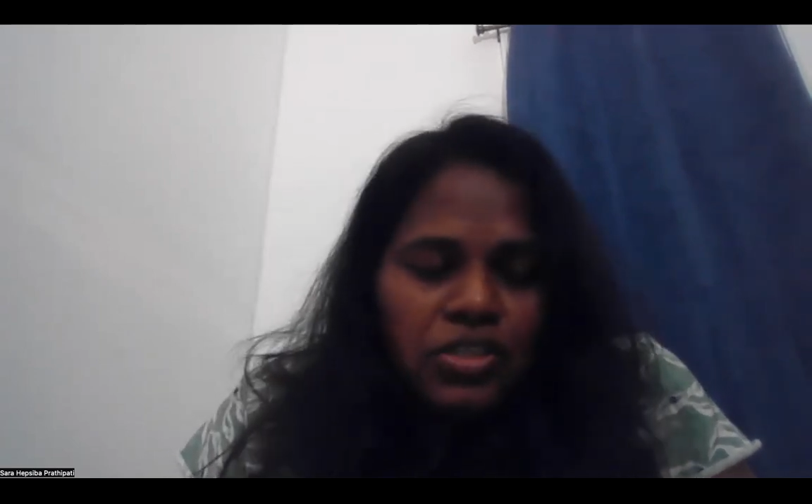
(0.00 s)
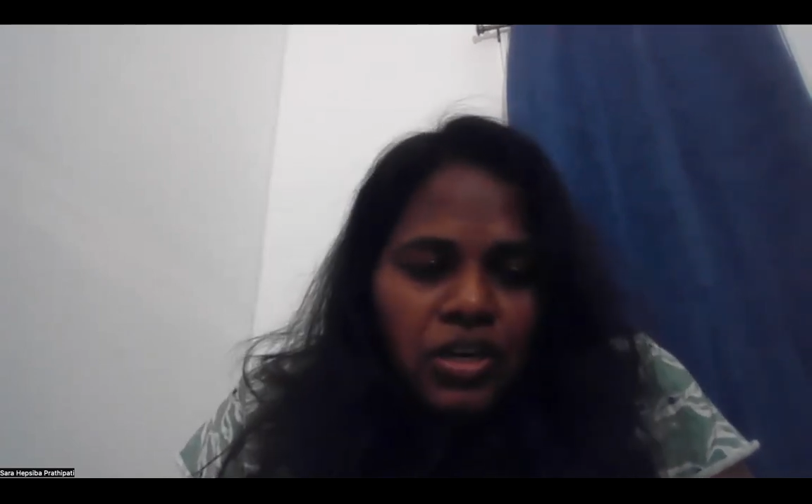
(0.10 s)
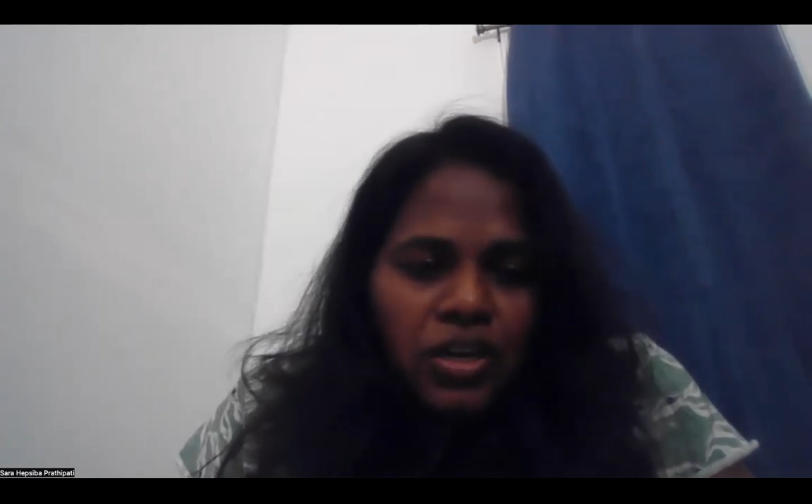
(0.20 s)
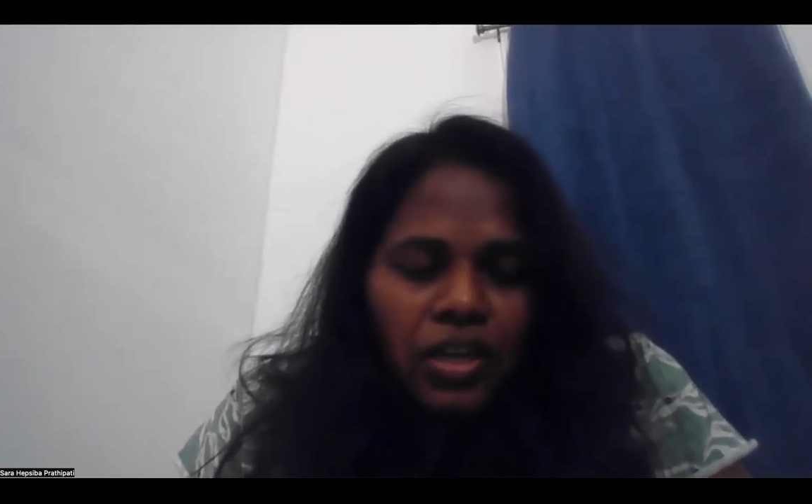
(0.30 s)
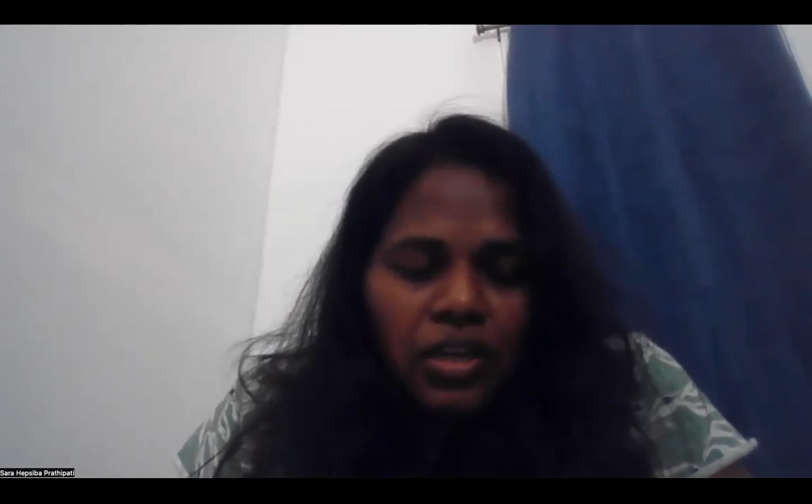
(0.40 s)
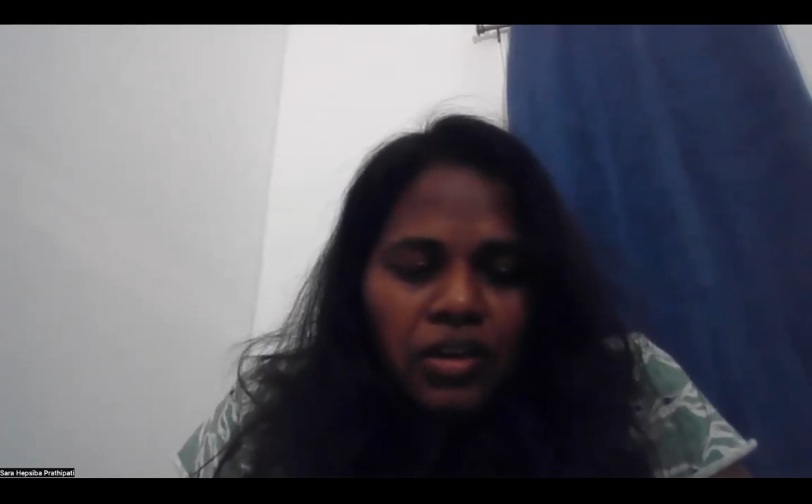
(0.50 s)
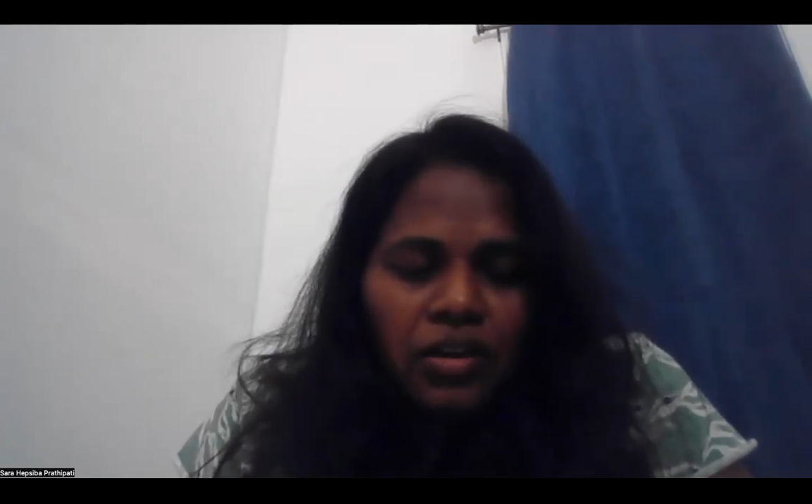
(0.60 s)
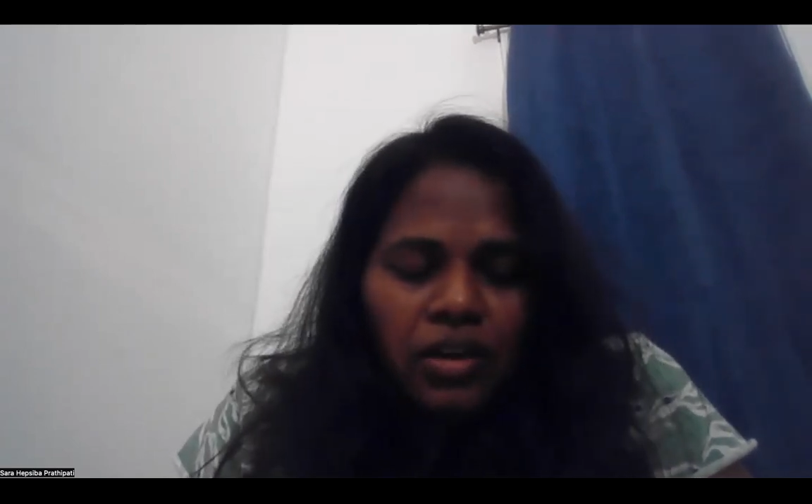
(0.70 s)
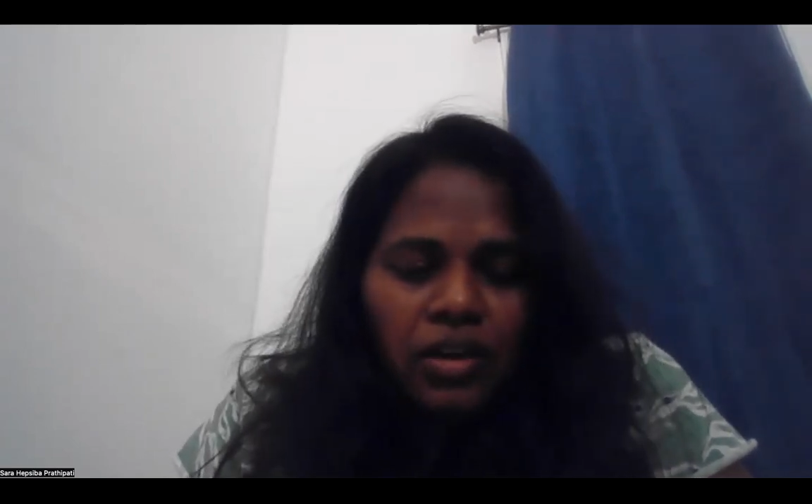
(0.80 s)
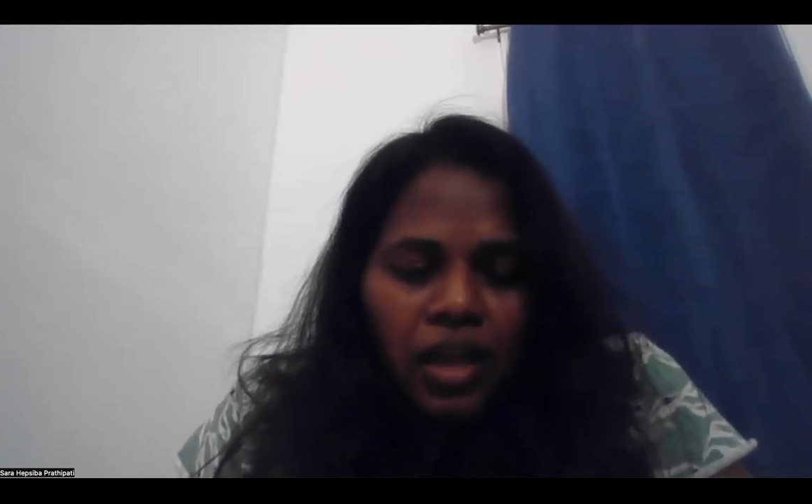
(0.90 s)
journey here
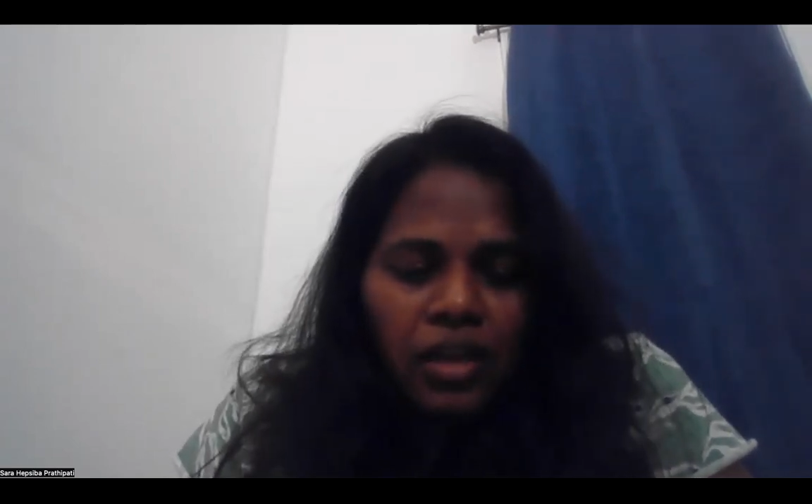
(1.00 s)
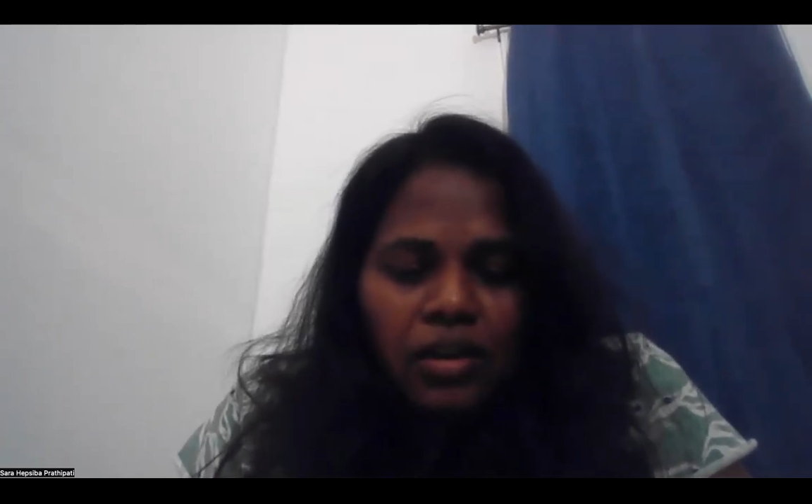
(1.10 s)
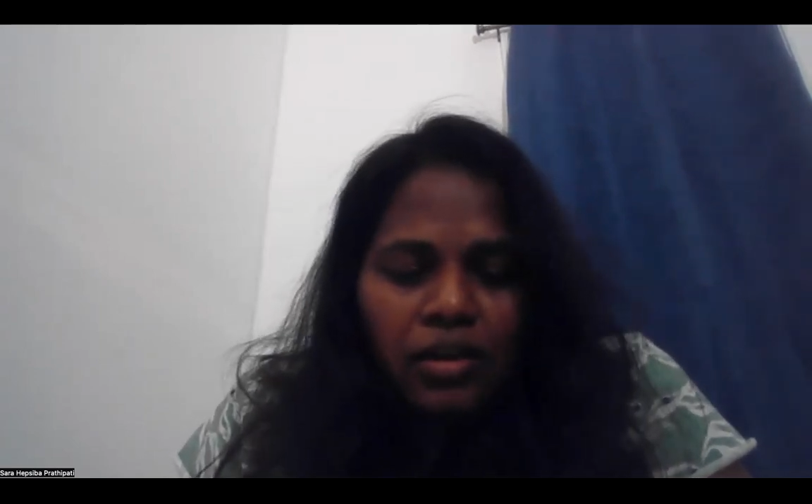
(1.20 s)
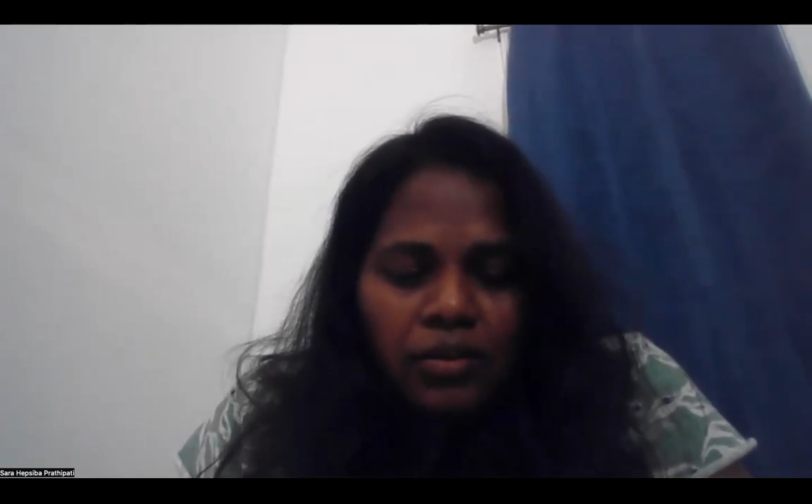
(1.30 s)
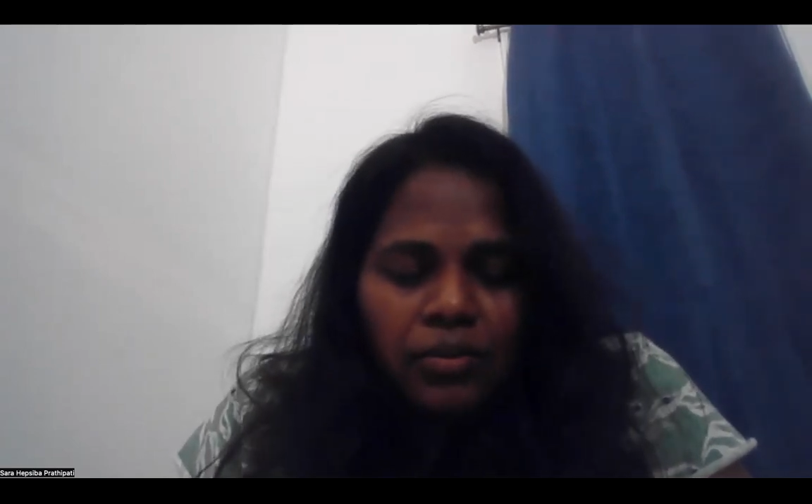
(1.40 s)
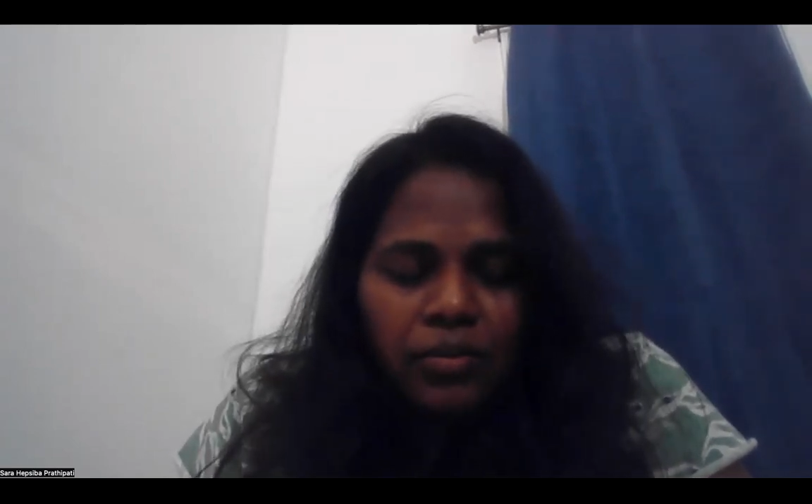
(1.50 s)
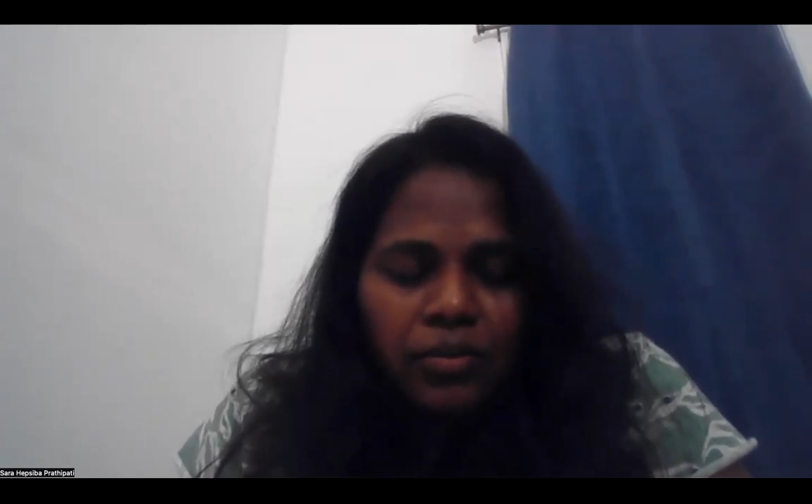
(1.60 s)
in Canada